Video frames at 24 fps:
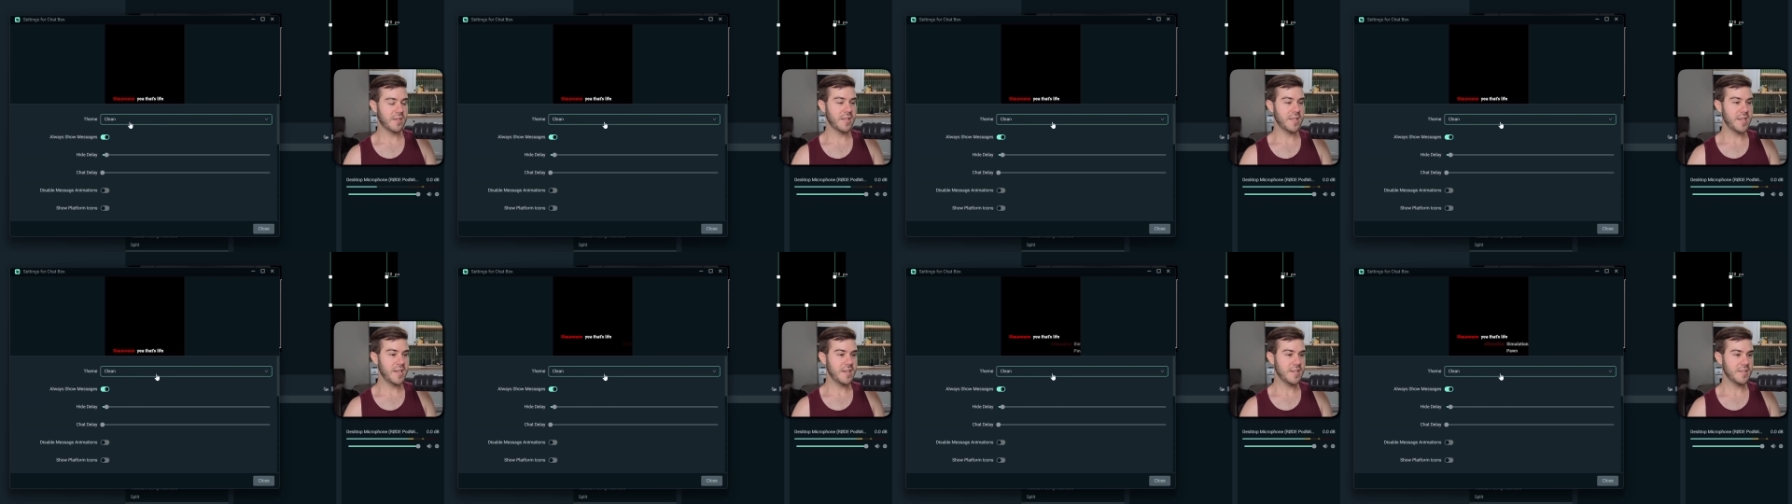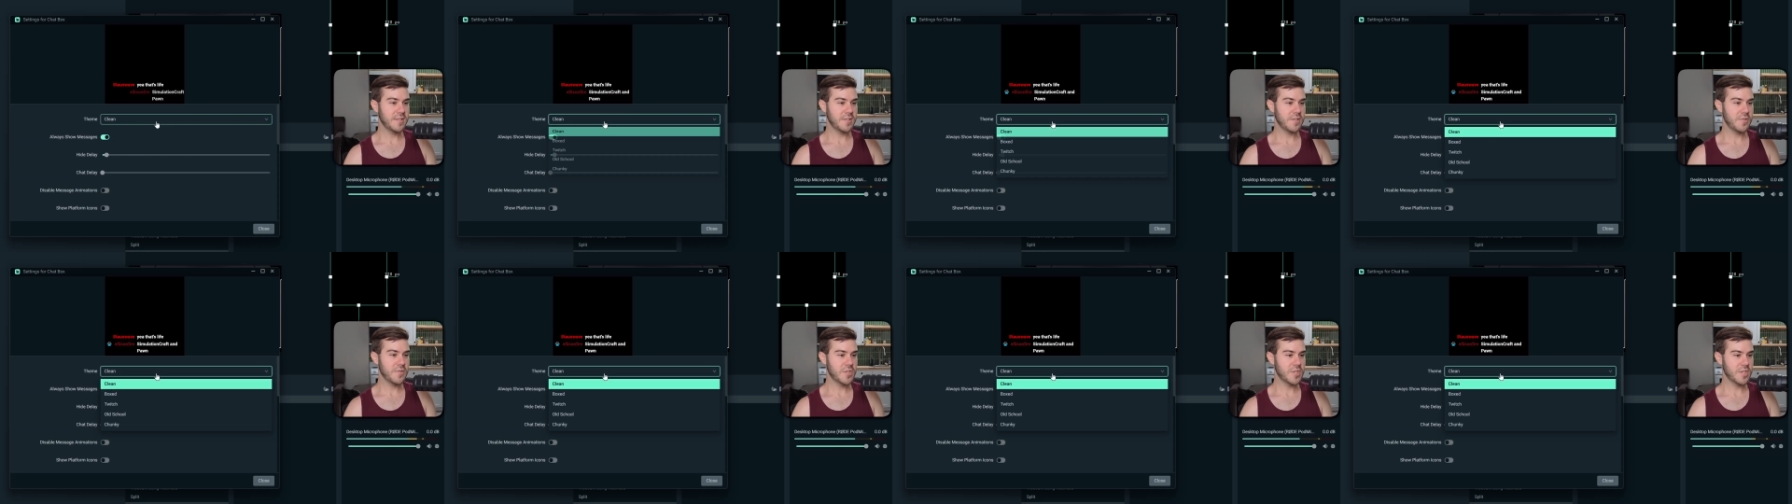Clean
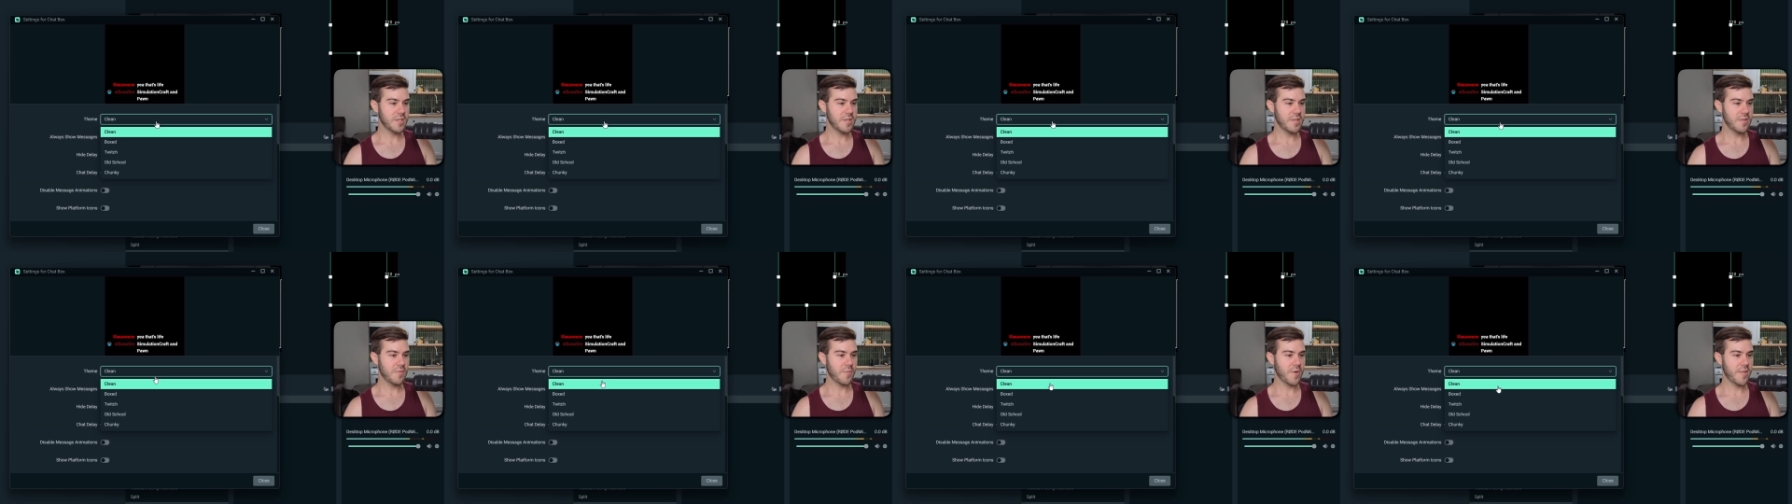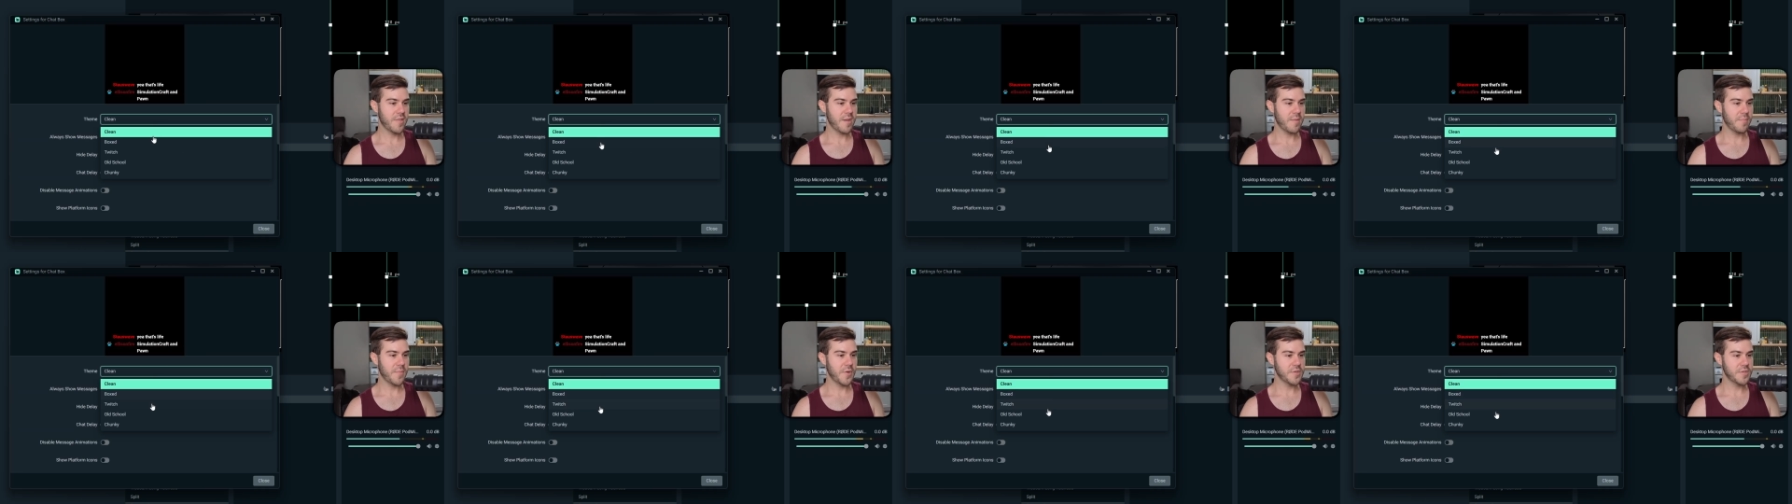is usually the
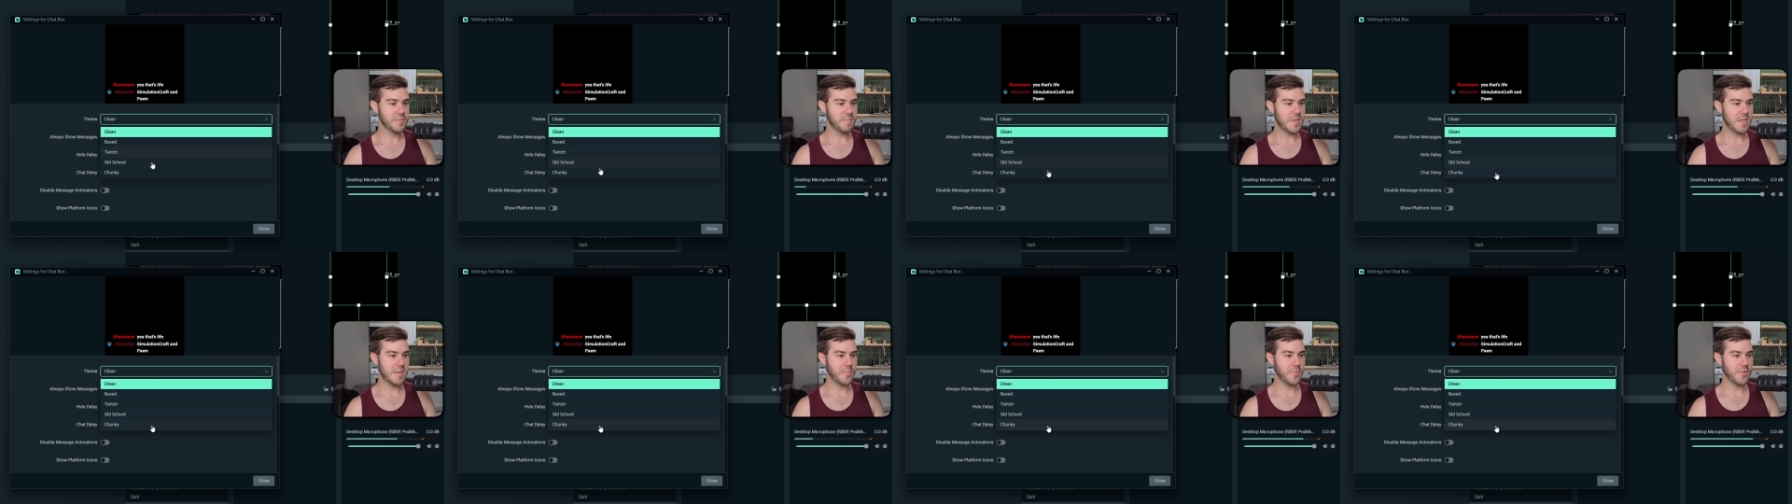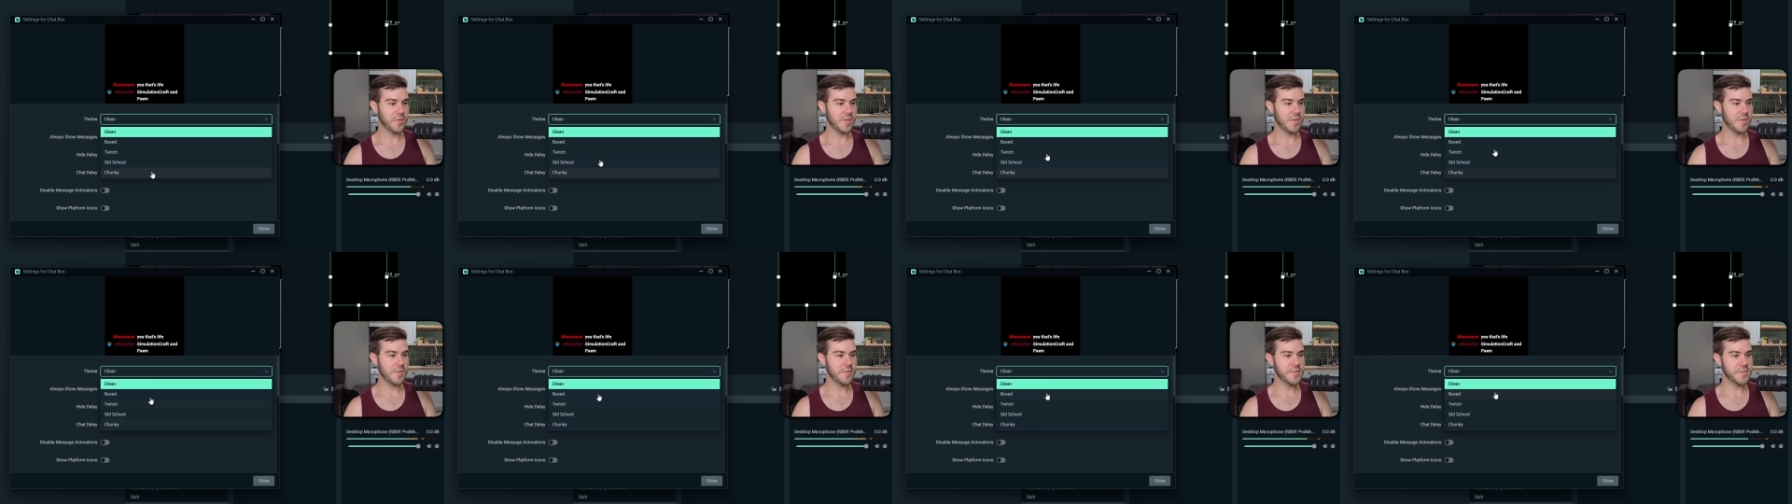one that most
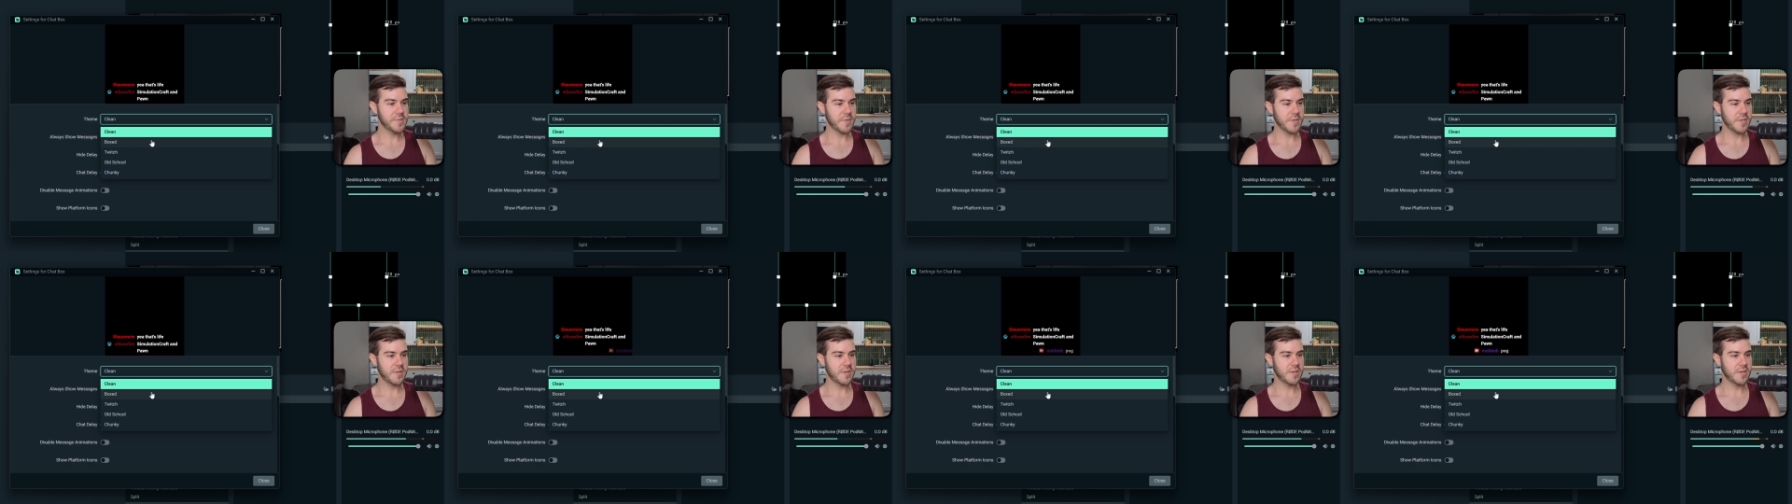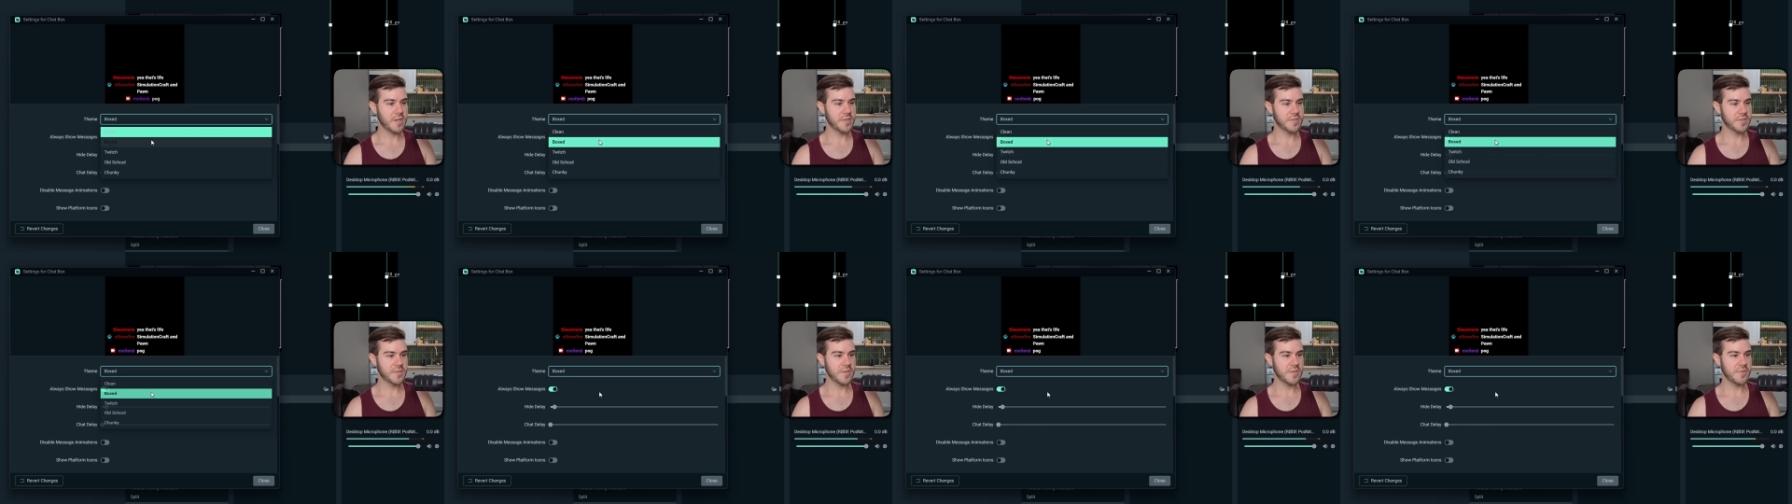people use, but you could
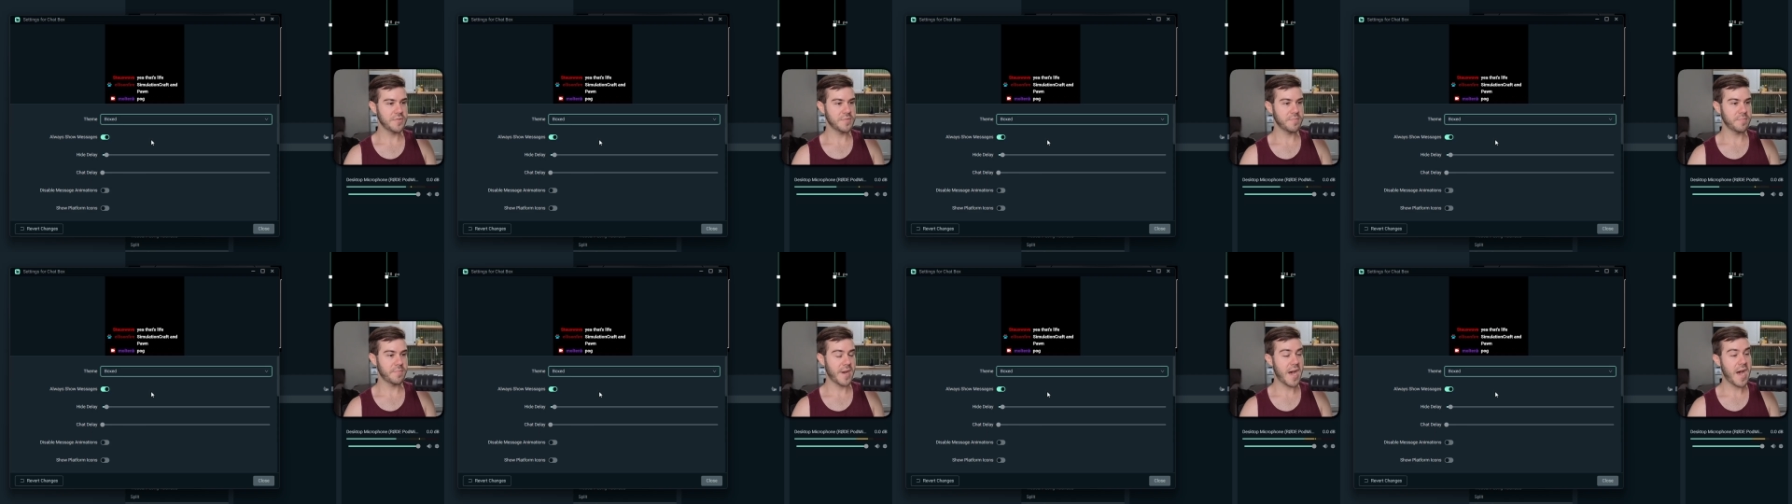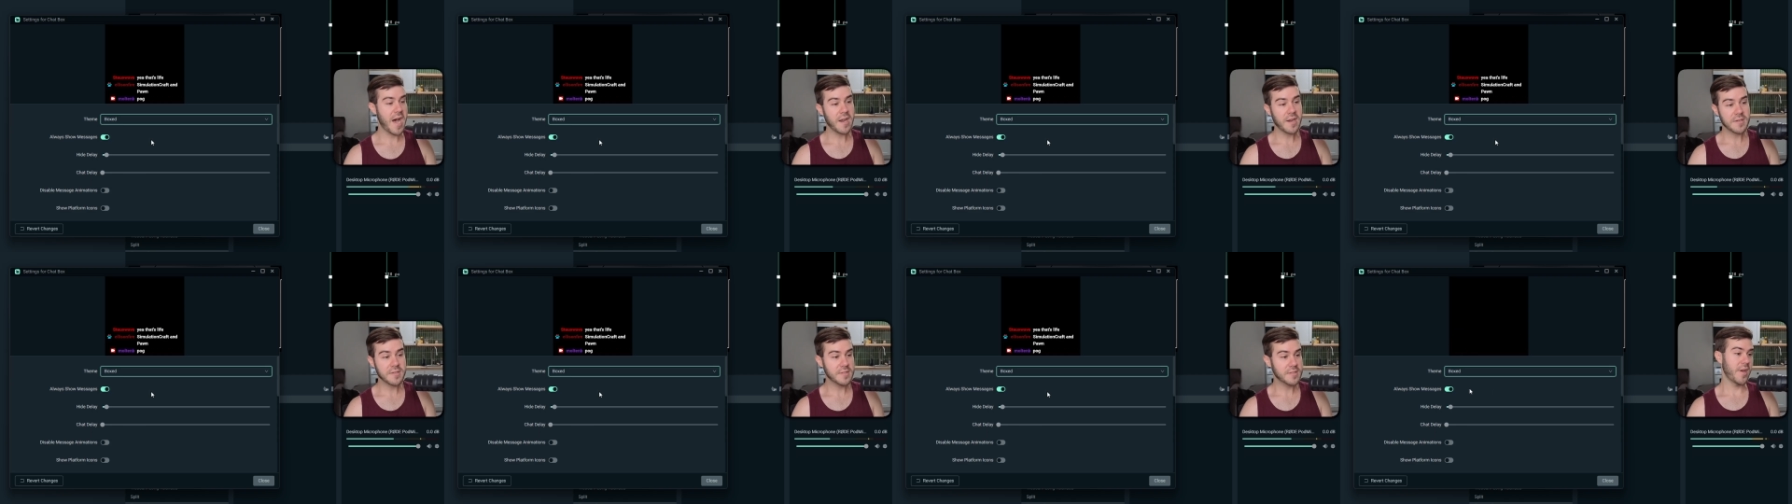also use
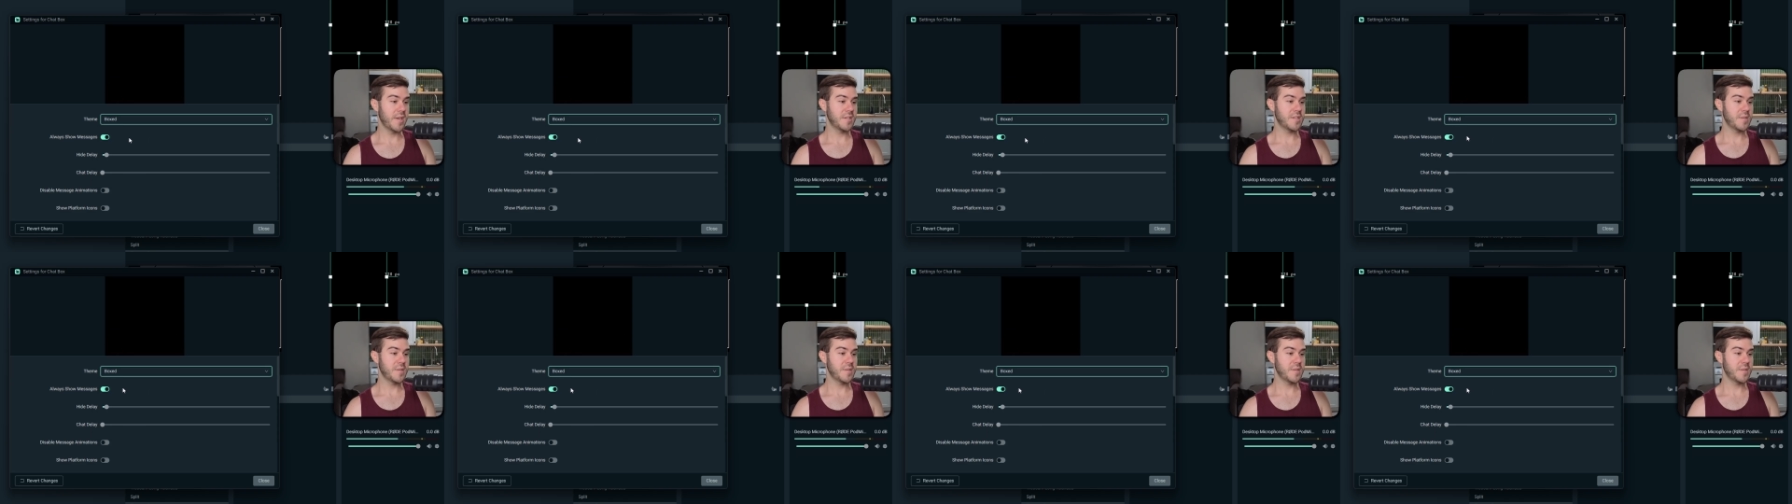boxed.